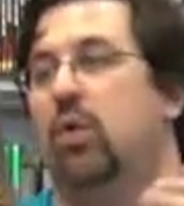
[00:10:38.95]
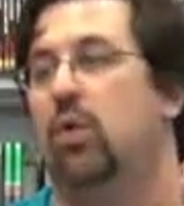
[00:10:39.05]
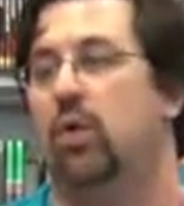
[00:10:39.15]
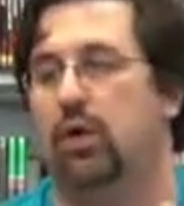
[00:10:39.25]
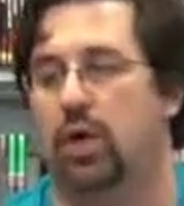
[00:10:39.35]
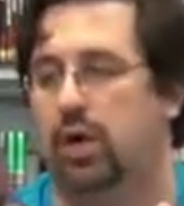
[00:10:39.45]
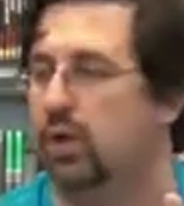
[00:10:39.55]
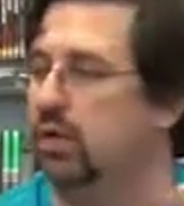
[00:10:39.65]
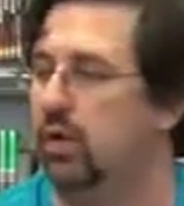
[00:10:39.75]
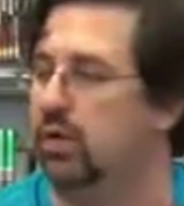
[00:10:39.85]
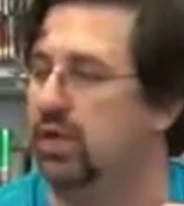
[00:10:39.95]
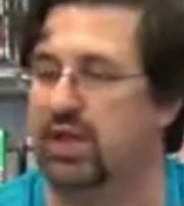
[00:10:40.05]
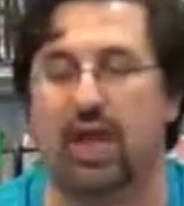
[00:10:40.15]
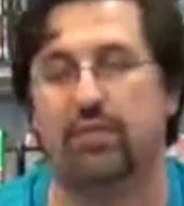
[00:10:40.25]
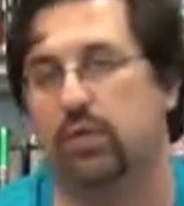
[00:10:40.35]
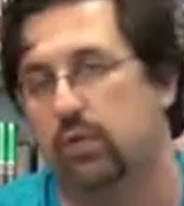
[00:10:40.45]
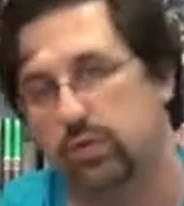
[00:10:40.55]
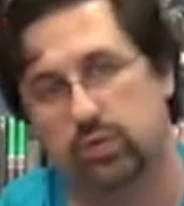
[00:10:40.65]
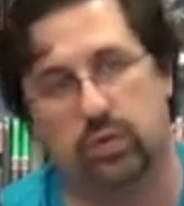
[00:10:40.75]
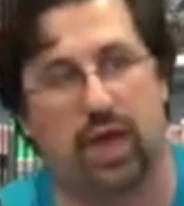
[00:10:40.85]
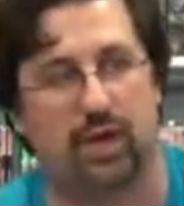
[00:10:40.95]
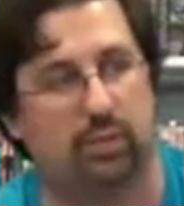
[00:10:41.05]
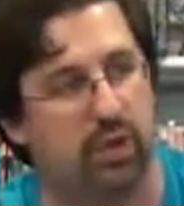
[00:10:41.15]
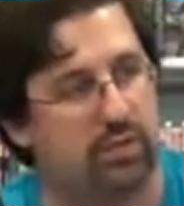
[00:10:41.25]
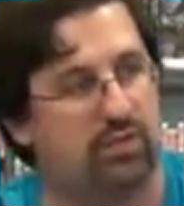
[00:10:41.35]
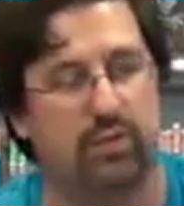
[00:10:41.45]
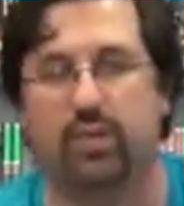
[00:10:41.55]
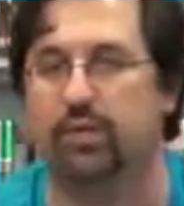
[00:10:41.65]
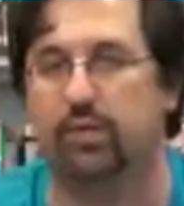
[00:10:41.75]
or, you know, Godiva, who's kind of plucked from the